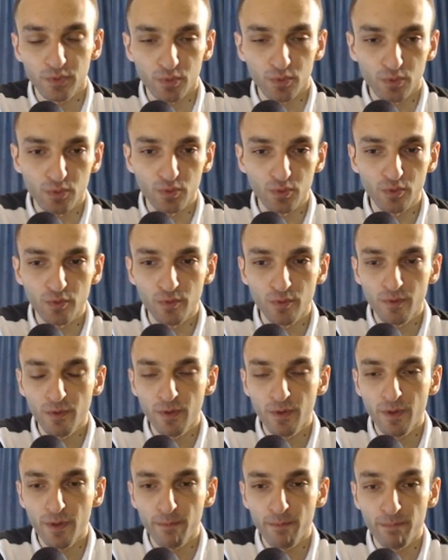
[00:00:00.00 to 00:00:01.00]
to
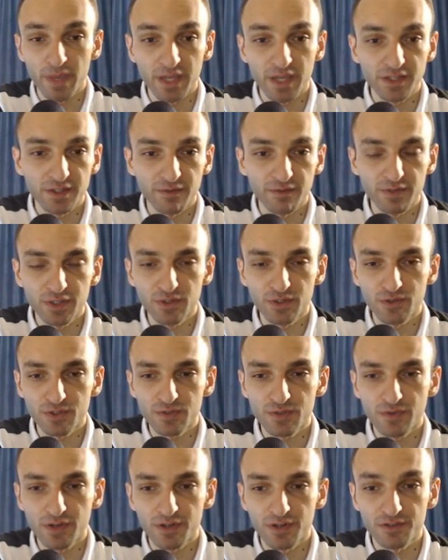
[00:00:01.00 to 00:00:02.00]
make the
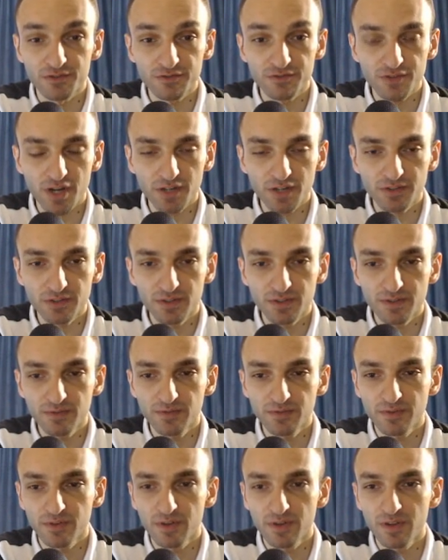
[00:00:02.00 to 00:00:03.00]
videos very
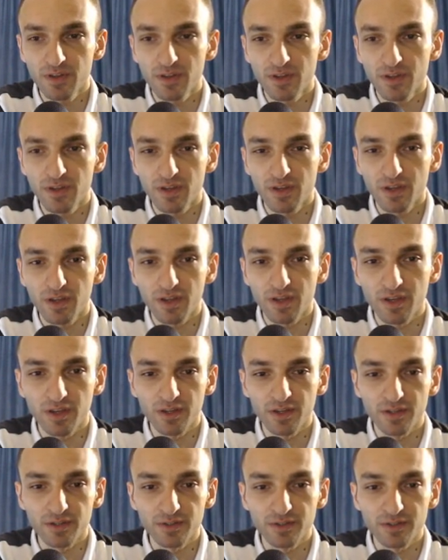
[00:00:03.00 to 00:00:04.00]
instructive,
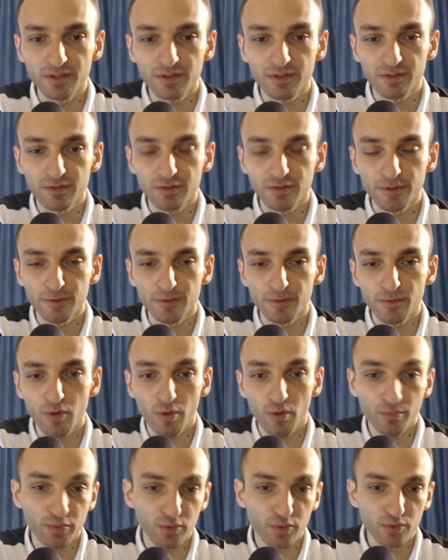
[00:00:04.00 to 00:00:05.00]
and
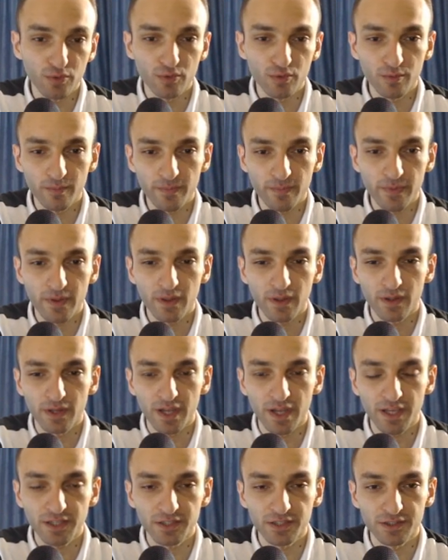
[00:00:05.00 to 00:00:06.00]
hope you
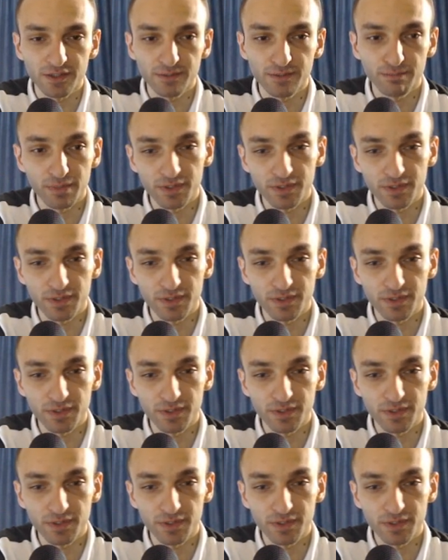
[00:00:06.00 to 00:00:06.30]
like it.